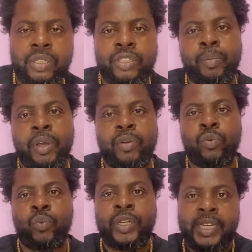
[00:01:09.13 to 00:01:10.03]
So, but
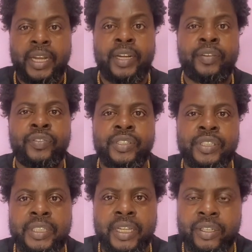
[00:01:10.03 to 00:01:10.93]
with that refugee
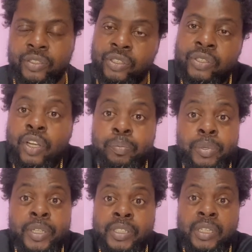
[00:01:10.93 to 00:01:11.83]
status, you're not a
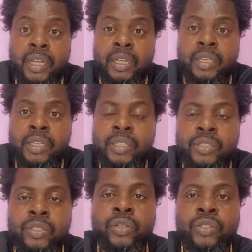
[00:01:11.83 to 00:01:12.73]
prisoner.
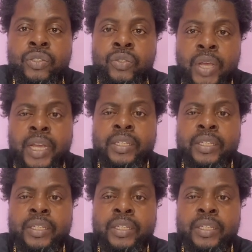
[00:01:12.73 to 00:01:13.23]
So you